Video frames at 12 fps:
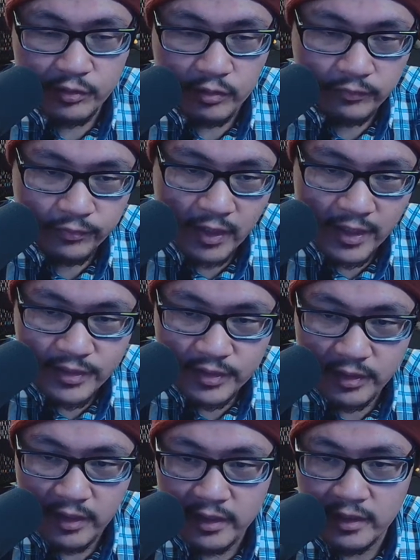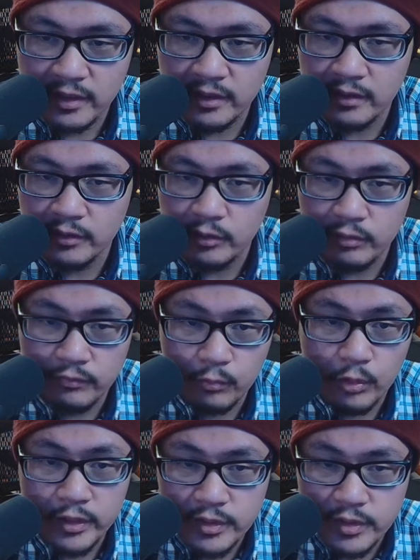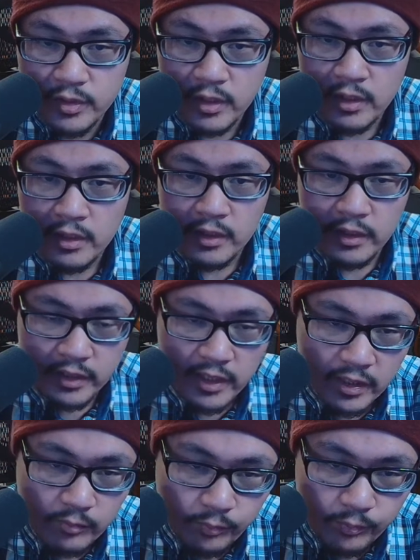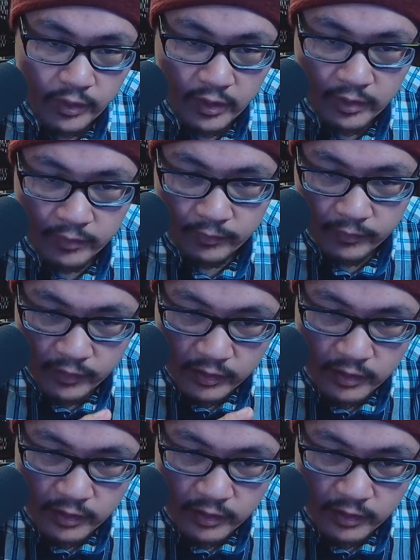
It's good for isolating your voice. It kind of